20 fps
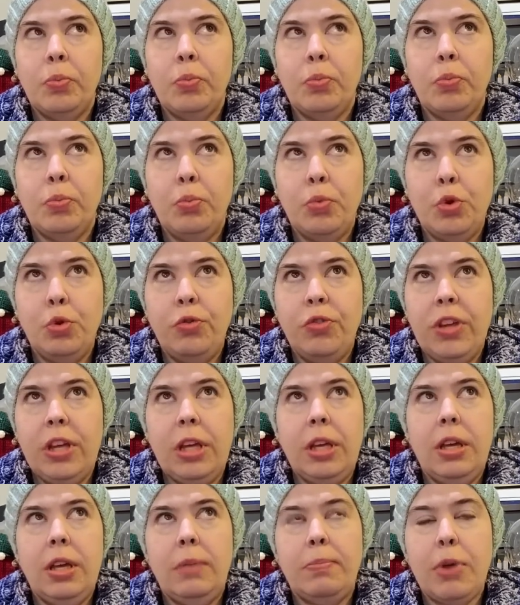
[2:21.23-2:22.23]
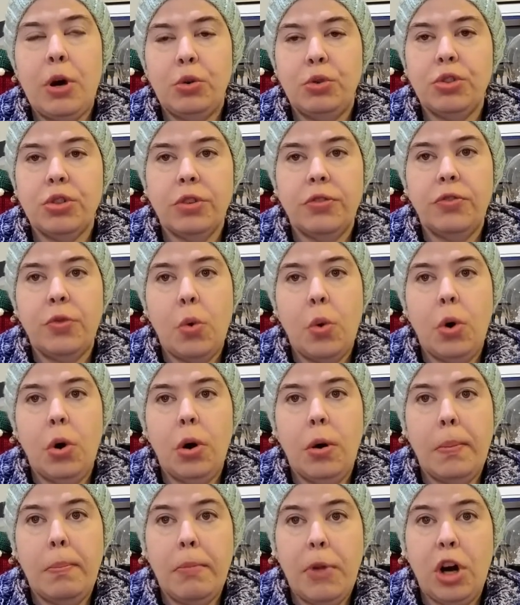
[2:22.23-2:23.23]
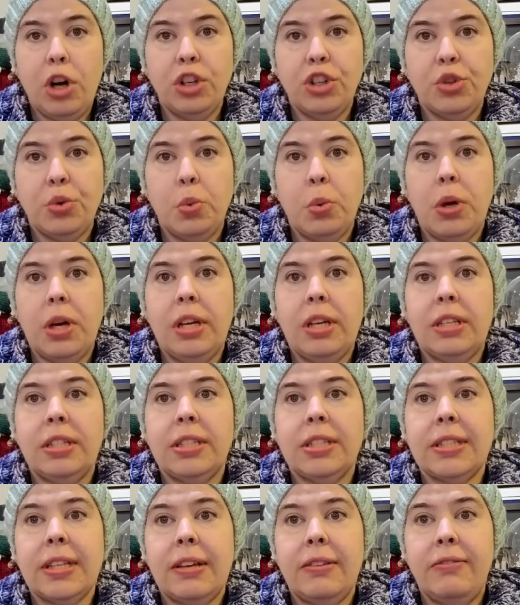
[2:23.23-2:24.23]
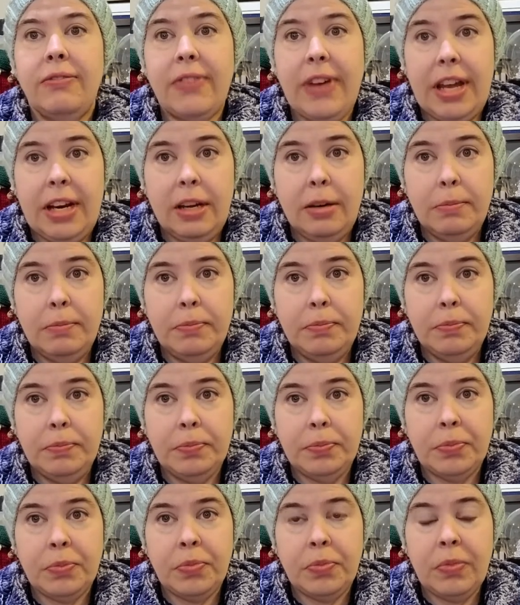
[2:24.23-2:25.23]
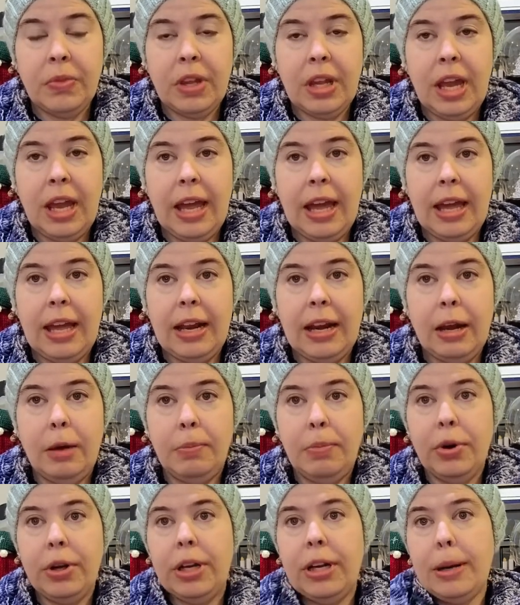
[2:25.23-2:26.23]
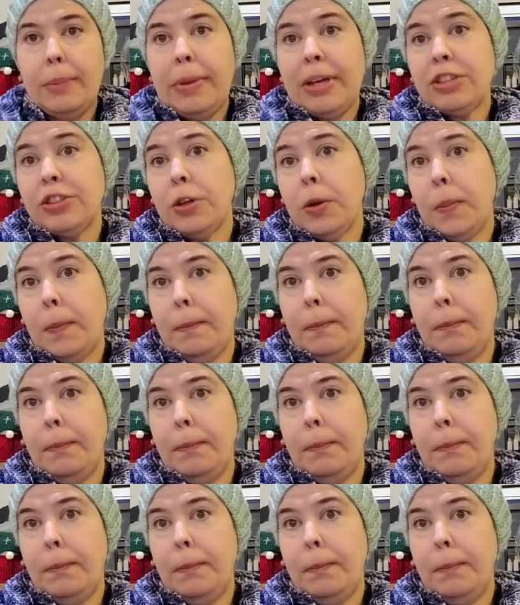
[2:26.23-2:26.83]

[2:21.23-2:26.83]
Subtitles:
movie poster for March was Venom. And I'll put in a picture.